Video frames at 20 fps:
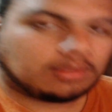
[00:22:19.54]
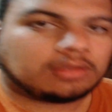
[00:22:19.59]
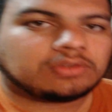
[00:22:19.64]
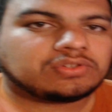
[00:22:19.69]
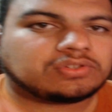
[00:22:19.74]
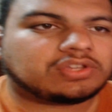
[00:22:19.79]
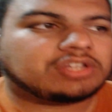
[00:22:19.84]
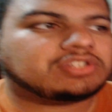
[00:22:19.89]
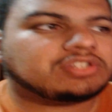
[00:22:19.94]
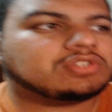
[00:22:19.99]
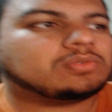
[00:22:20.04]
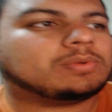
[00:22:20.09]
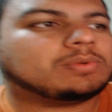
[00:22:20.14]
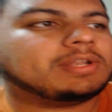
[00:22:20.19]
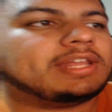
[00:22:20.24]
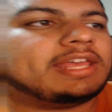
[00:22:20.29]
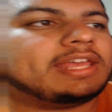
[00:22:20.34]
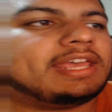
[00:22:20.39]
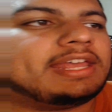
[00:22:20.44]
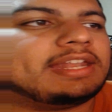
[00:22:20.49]
So I just
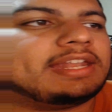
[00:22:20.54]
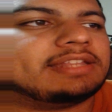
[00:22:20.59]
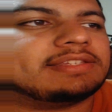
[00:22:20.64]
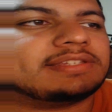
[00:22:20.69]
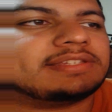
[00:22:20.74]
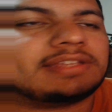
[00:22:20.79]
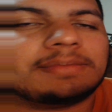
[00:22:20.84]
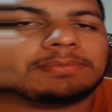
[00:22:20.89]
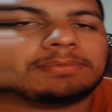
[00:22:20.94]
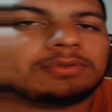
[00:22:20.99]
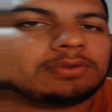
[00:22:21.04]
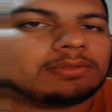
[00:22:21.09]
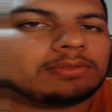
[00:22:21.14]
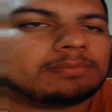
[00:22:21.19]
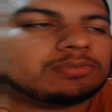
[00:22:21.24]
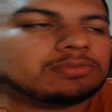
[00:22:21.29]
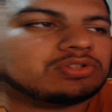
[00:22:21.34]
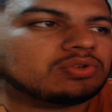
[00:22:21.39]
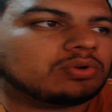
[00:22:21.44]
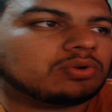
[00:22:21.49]
went ahead and skipped through the
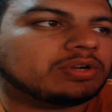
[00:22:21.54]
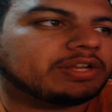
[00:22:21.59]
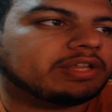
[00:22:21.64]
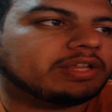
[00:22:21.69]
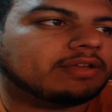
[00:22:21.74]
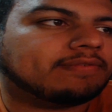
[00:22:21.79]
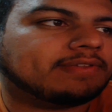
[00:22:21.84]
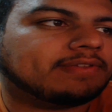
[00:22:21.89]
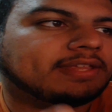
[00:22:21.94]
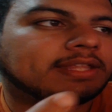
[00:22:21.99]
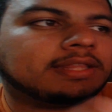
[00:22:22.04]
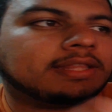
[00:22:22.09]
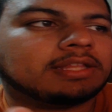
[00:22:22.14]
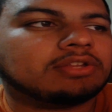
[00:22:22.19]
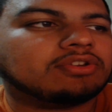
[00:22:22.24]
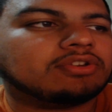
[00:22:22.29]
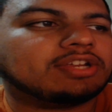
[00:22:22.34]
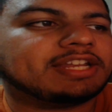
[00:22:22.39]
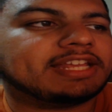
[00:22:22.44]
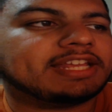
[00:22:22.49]
majority of it, and then
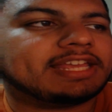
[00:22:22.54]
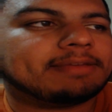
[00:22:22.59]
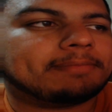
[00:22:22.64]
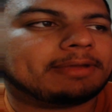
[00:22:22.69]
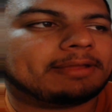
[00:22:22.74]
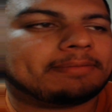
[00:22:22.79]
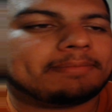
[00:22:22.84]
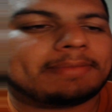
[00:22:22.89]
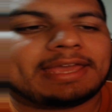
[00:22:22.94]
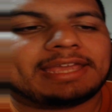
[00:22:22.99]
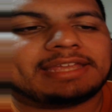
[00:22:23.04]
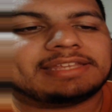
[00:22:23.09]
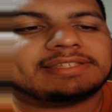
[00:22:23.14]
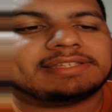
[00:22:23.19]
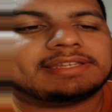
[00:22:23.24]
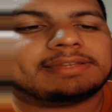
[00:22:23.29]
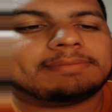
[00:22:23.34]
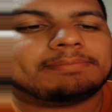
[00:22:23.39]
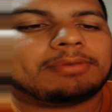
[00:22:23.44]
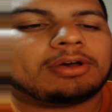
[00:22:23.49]
you're gonna get my
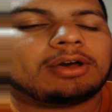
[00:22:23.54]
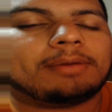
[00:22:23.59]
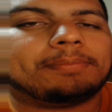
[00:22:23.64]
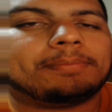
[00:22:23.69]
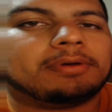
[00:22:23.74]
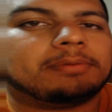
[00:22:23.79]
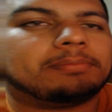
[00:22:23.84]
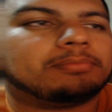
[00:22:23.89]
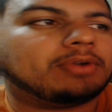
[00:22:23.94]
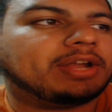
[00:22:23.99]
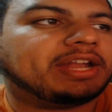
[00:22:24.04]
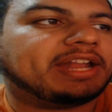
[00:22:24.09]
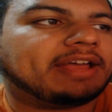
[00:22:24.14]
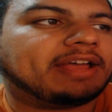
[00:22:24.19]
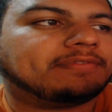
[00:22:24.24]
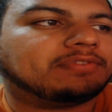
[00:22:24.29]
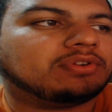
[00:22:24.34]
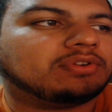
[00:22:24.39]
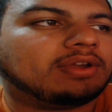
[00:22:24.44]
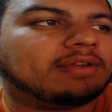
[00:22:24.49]
magazine pop up right
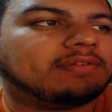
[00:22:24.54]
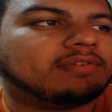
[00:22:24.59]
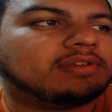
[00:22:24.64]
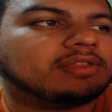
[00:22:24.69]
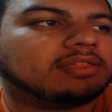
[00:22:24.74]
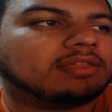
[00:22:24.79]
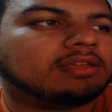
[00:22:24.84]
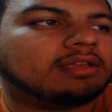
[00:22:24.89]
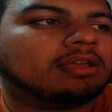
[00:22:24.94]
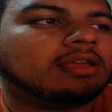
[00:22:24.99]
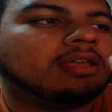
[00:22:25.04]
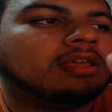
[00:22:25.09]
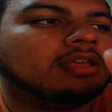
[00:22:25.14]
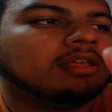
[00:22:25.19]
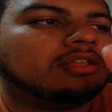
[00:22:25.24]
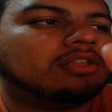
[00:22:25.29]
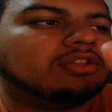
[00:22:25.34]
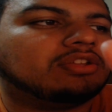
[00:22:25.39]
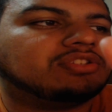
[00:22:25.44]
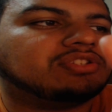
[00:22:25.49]
after everything.
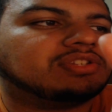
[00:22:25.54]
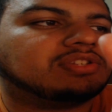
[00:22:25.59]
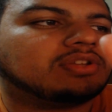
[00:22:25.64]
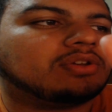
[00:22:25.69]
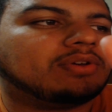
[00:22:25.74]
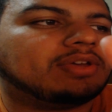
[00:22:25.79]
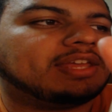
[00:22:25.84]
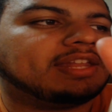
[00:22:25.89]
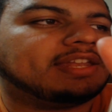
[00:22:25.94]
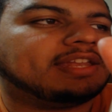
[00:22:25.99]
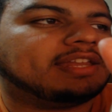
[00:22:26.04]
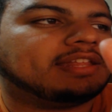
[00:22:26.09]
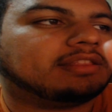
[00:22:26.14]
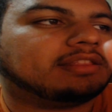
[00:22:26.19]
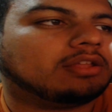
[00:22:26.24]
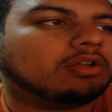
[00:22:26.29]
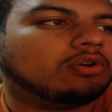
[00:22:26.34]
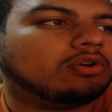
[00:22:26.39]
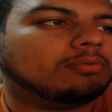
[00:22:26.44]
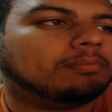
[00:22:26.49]
You just go ahead and hit
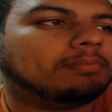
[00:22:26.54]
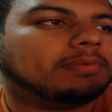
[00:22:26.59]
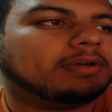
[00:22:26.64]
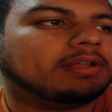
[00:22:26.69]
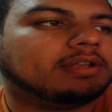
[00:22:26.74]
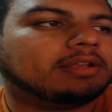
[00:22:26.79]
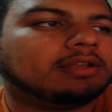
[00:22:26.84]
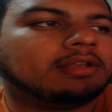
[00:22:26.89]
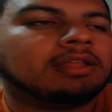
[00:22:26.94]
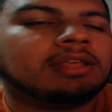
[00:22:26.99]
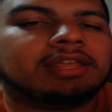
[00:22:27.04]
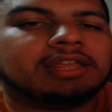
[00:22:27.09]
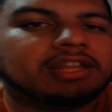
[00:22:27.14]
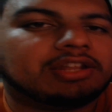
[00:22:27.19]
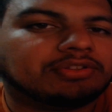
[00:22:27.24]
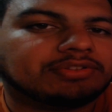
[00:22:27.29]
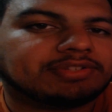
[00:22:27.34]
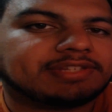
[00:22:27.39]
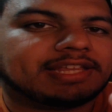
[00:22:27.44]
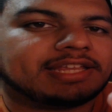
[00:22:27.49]
the home button
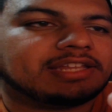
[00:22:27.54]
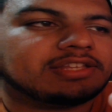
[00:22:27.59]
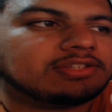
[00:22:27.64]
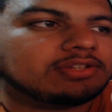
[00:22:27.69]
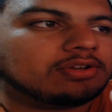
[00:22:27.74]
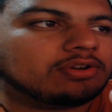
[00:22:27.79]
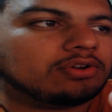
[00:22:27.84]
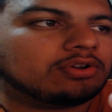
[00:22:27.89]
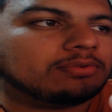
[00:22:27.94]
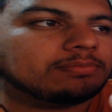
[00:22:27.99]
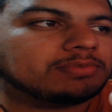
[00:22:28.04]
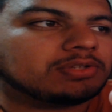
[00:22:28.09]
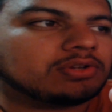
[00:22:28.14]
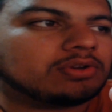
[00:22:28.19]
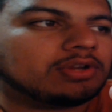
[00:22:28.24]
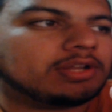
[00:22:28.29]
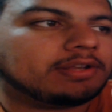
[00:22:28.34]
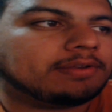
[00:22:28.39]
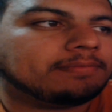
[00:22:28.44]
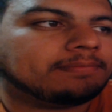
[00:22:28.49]
and it'll take you to your home
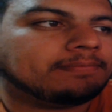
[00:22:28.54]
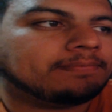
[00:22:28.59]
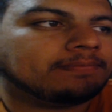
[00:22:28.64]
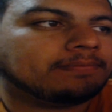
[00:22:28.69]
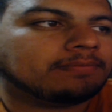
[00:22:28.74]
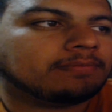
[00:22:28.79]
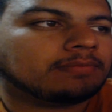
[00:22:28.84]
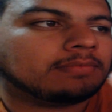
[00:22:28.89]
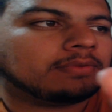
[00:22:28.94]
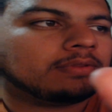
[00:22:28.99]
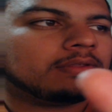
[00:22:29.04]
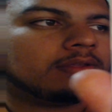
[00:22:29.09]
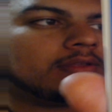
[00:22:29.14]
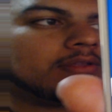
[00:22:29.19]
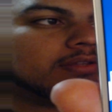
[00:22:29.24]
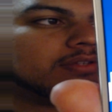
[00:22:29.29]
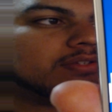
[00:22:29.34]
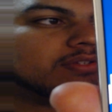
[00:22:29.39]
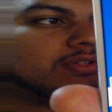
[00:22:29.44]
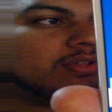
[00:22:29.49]
screen.
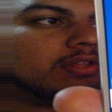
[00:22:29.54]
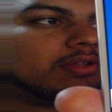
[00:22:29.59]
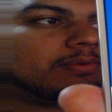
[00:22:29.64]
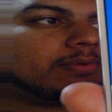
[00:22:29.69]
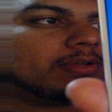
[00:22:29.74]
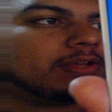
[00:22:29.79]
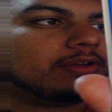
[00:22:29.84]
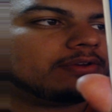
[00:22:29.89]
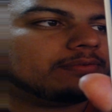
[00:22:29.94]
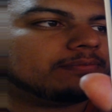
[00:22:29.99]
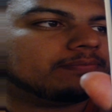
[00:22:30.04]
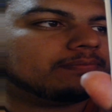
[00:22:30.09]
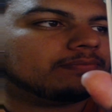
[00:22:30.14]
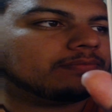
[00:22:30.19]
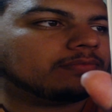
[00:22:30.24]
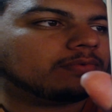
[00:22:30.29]
So there we go.